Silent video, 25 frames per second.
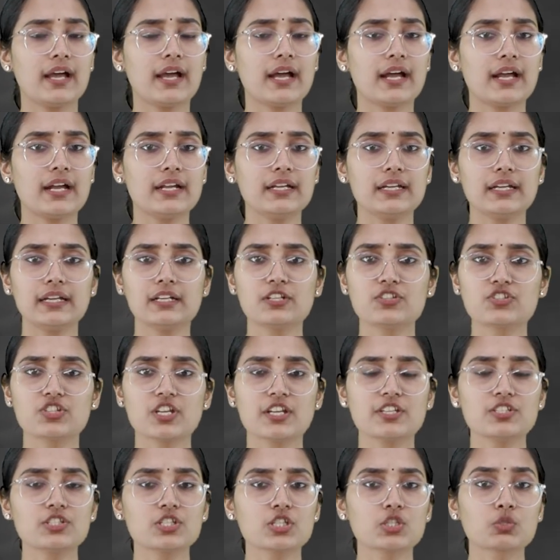And it
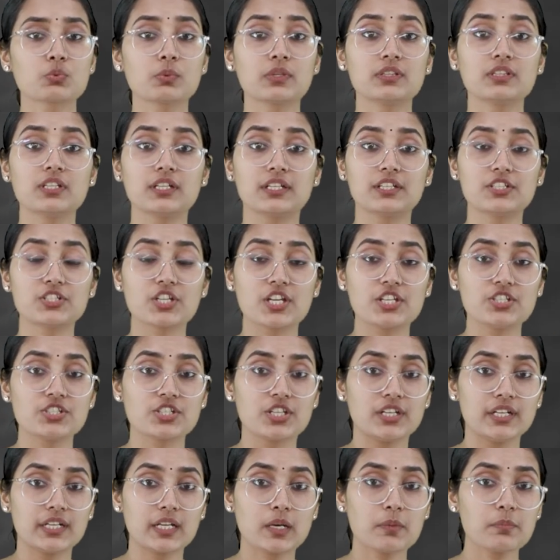changes with the change
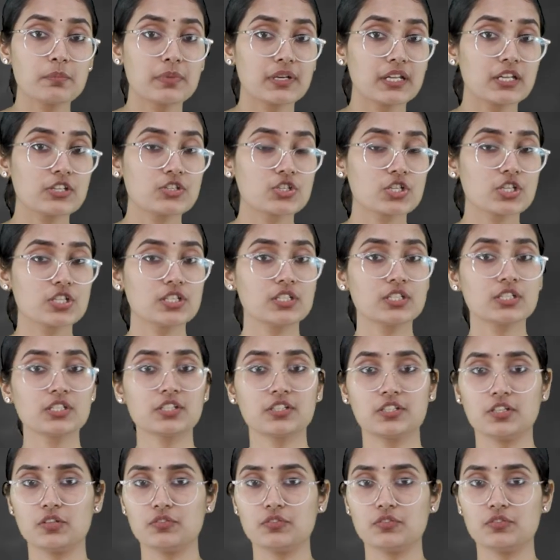in temperature,